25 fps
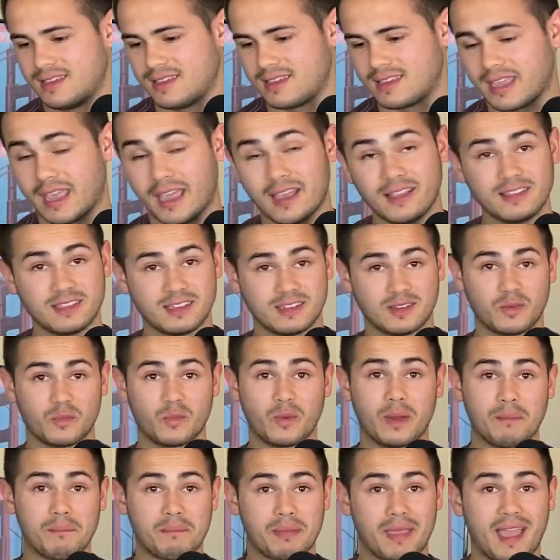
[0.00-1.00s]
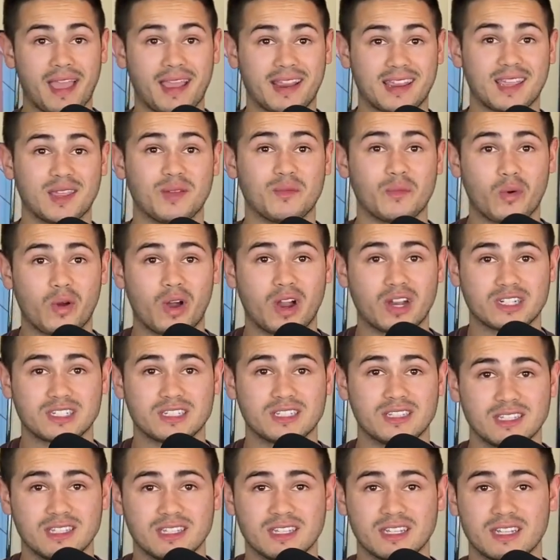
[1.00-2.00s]
Kellan went back and
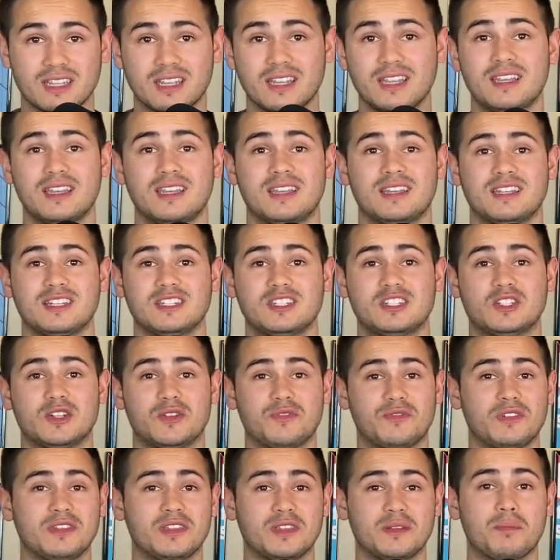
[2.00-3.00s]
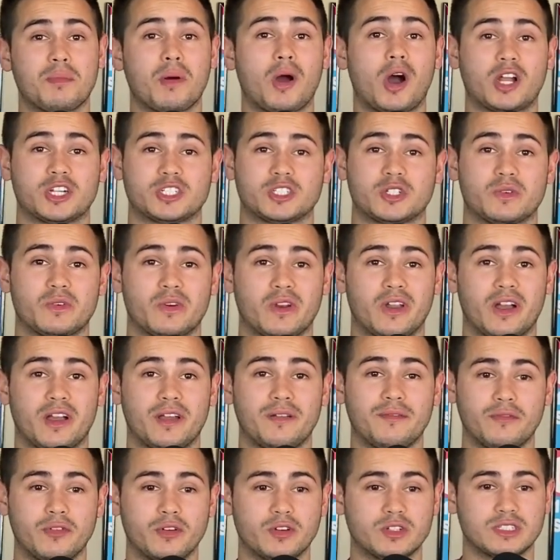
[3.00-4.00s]
watched the Javid Basharat
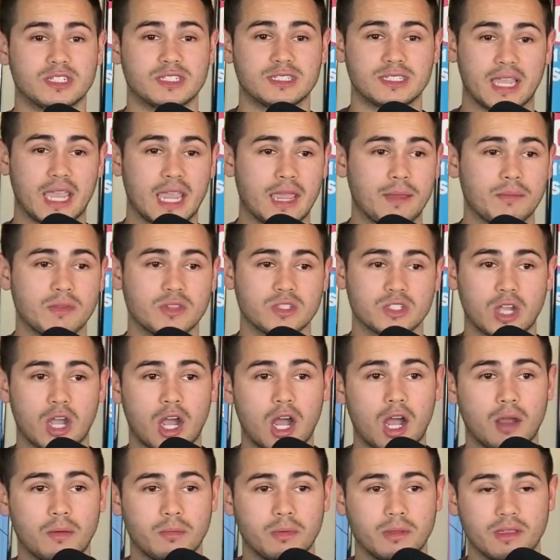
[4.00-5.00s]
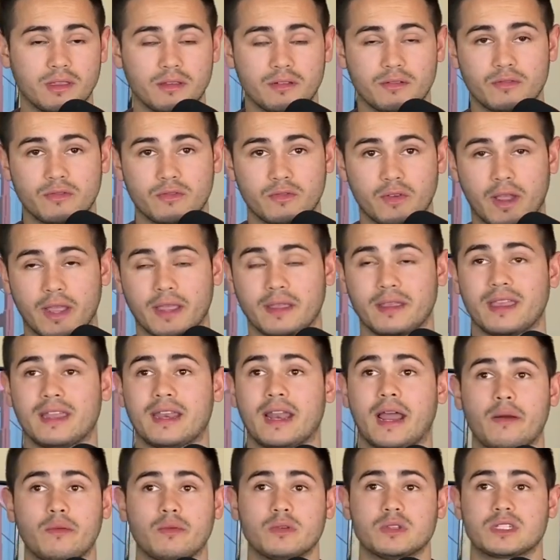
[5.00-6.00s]
versus Amin Zahabi fight. And
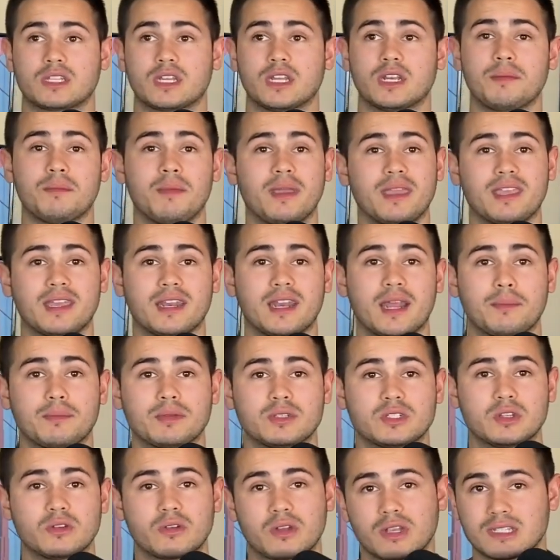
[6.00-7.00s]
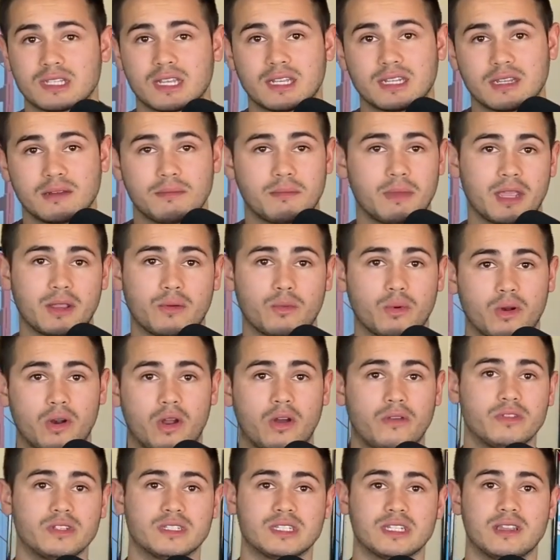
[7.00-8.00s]
I was going to make an episode because I didn't make one
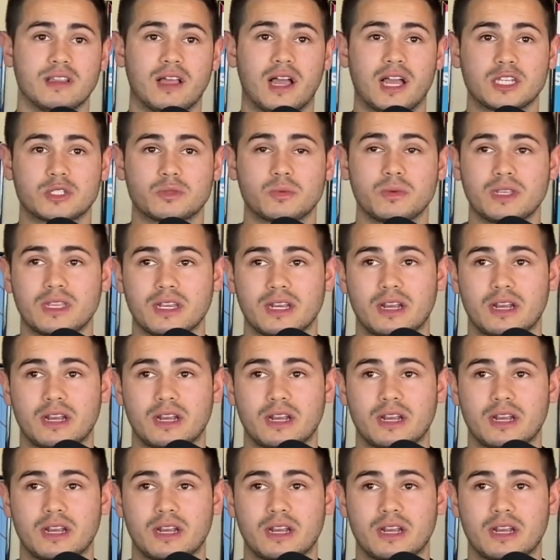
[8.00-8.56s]
obviously last week.